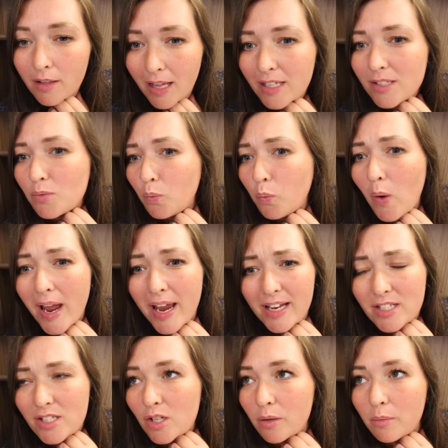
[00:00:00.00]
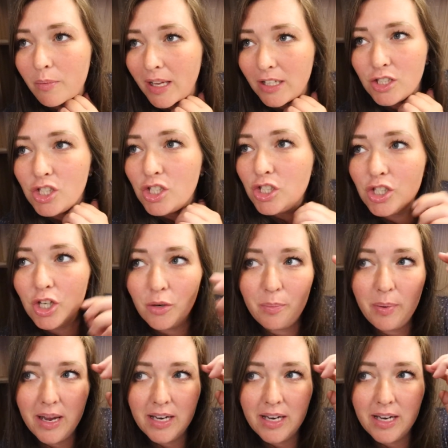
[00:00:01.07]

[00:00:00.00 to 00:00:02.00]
That's way too, that's stupid.